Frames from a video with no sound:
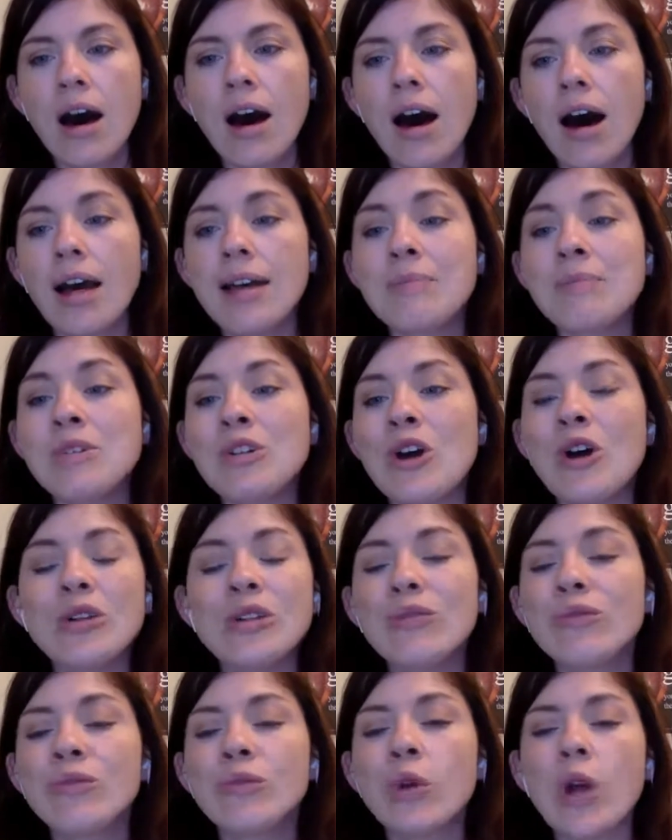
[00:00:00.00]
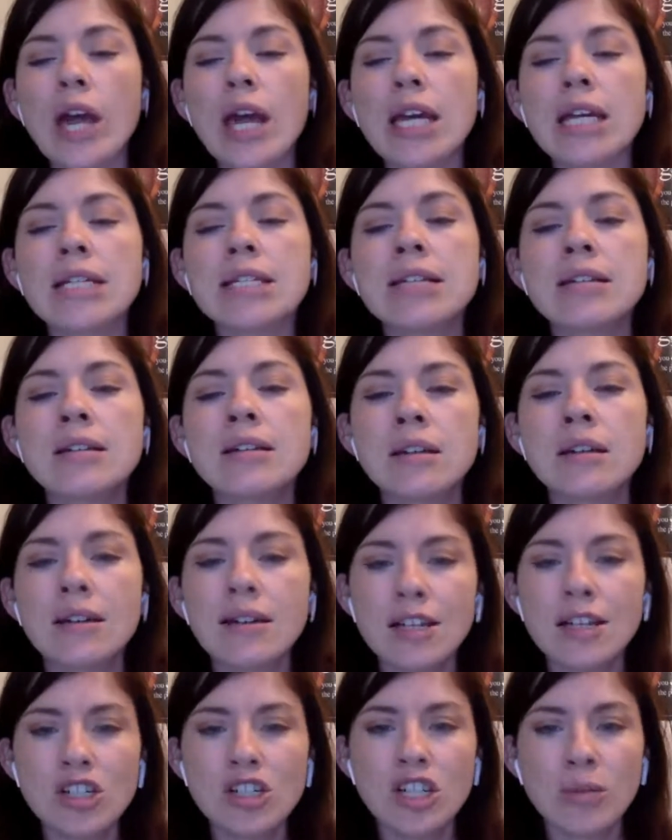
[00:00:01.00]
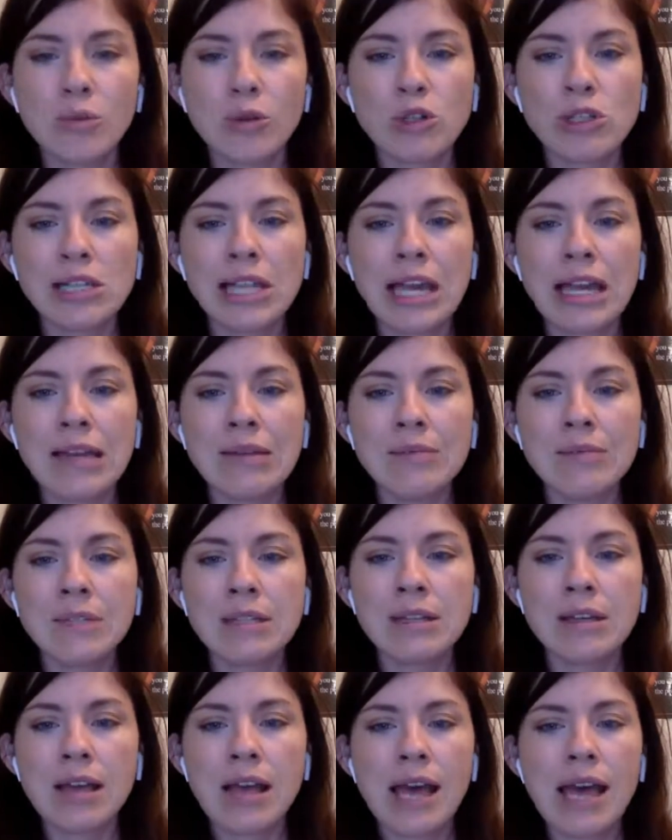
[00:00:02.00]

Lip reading: I'm not afraid, she proclaimed,